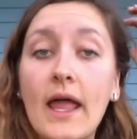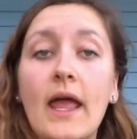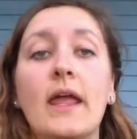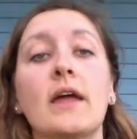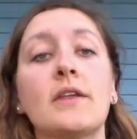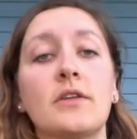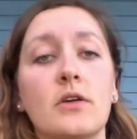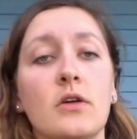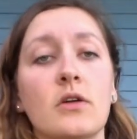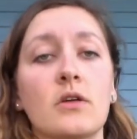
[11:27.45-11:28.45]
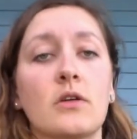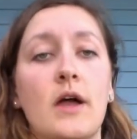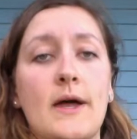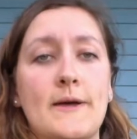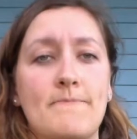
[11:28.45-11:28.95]
and you're
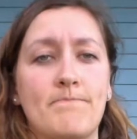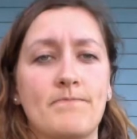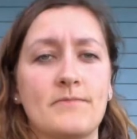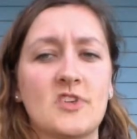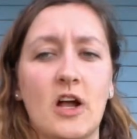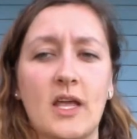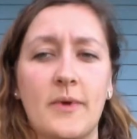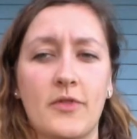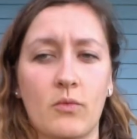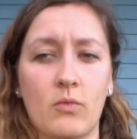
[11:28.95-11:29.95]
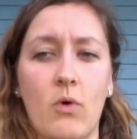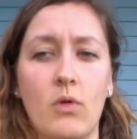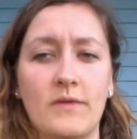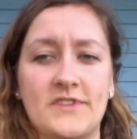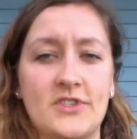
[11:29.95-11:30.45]
talking about the
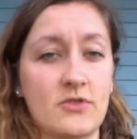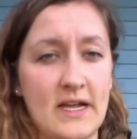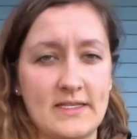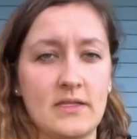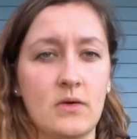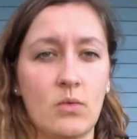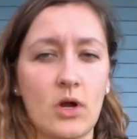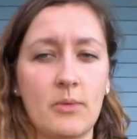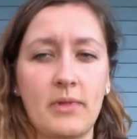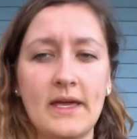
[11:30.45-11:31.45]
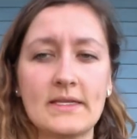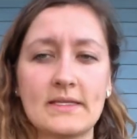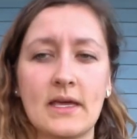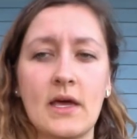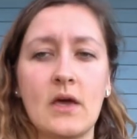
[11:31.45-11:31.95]
role of stress in the
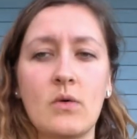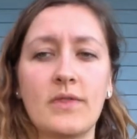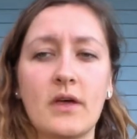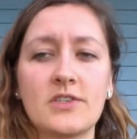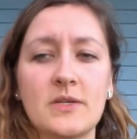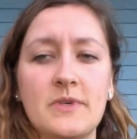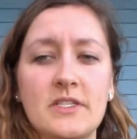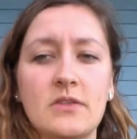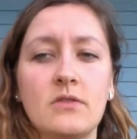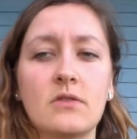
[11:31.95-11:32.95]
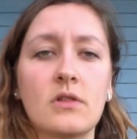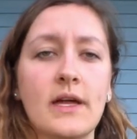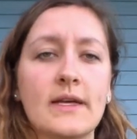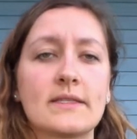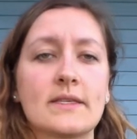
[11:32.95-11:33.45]
workplace with LGBTQ
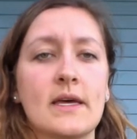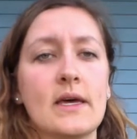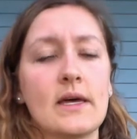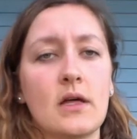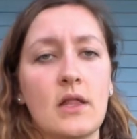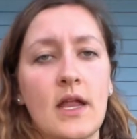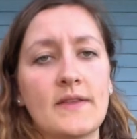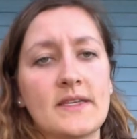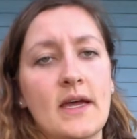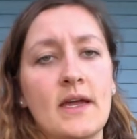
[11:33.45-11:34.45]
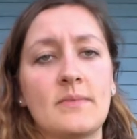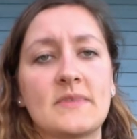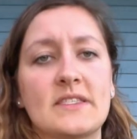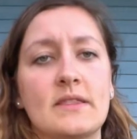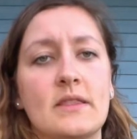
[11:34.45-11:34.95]
clients. A lot of
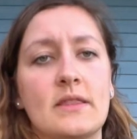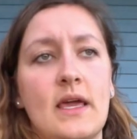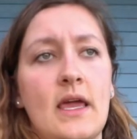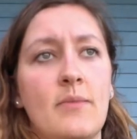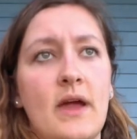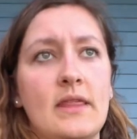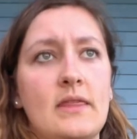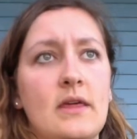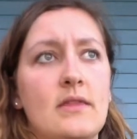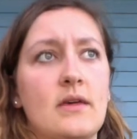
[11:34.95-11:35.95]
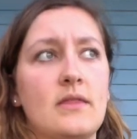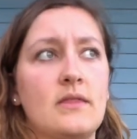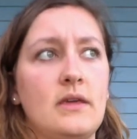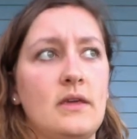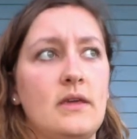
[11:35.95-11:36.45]
times they might think that
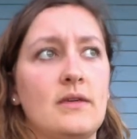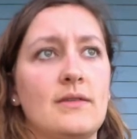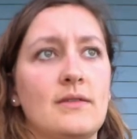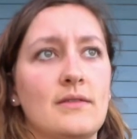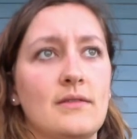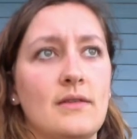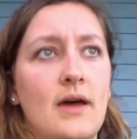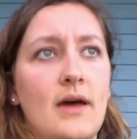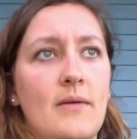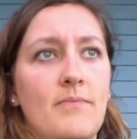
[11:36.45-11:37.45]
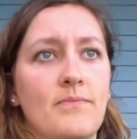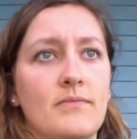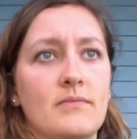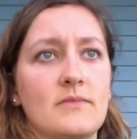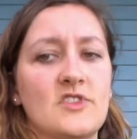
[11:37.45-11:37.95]
the
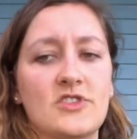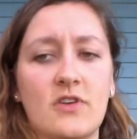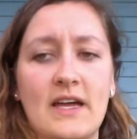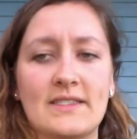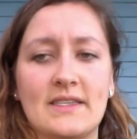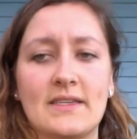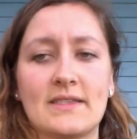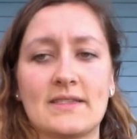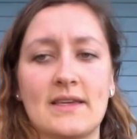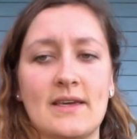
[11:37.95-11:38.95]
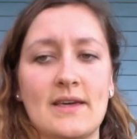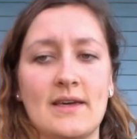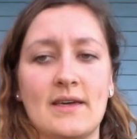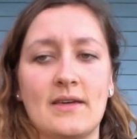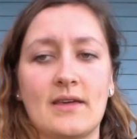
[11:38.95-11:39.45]
stress is
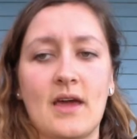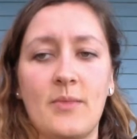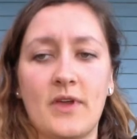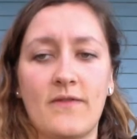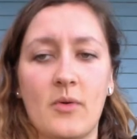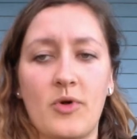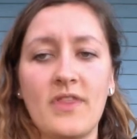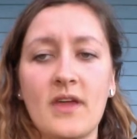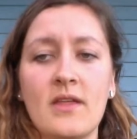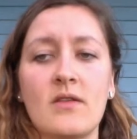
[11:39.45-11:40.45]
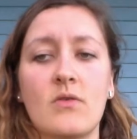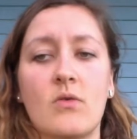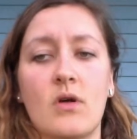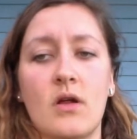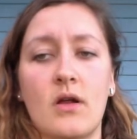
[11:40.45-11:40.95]
coming from within,
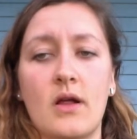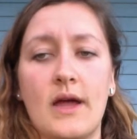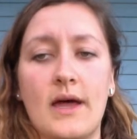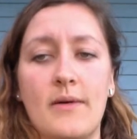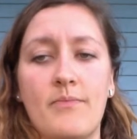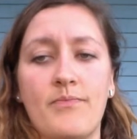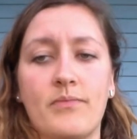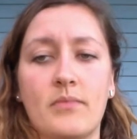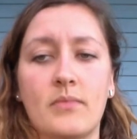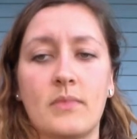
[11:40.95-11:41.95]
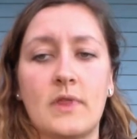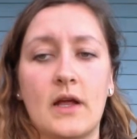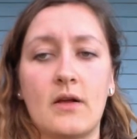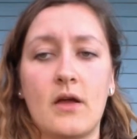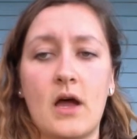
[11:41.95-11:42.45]
or they